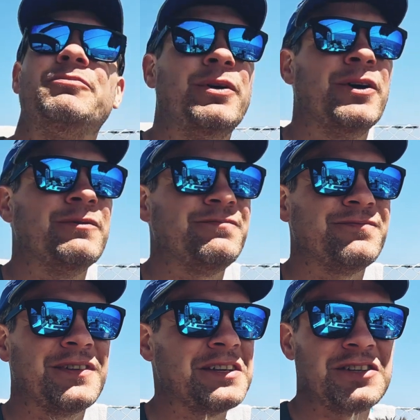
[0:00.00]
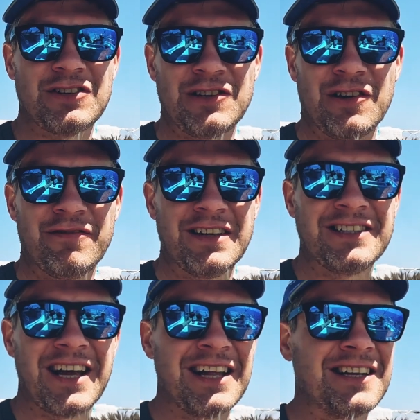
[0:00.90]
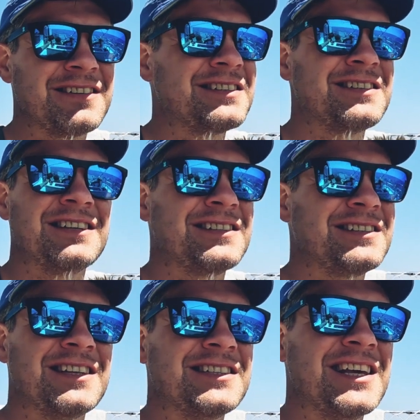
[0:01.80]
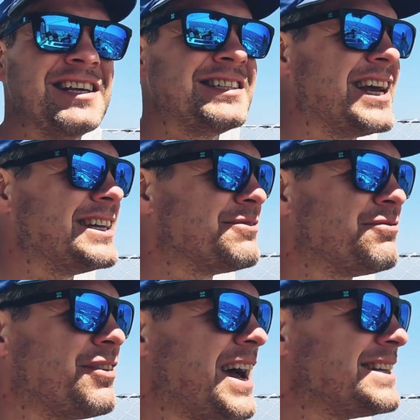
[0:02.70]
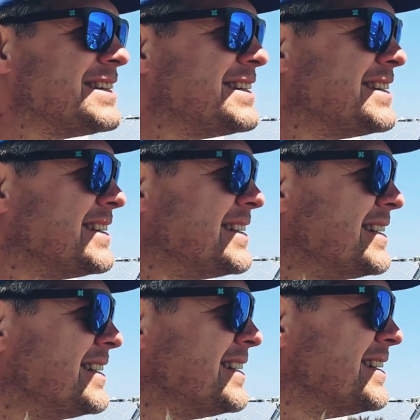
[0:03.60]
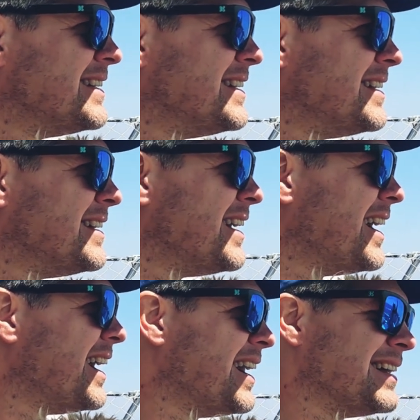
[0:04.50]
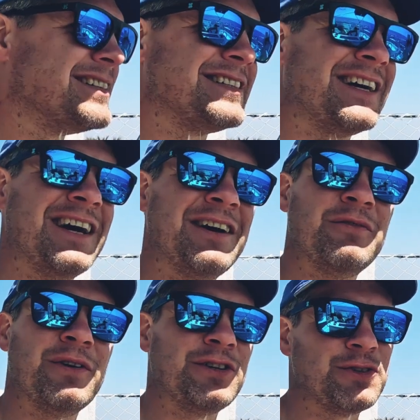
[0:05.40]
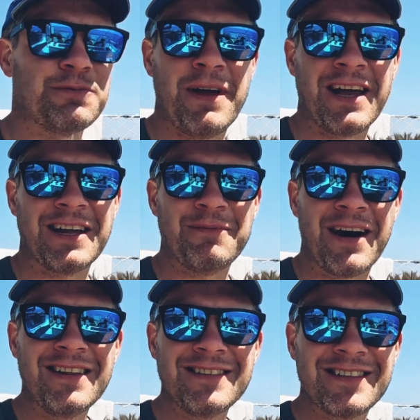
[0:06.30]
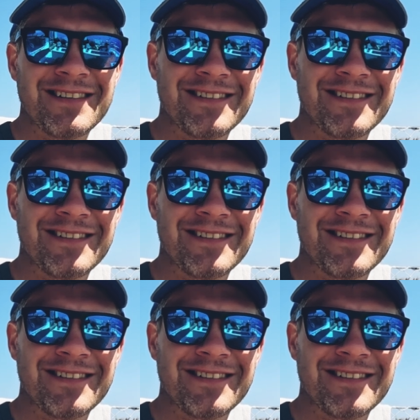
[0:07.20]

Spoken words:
But this is a lovely sail. The sea stays flat. And we're just making miles.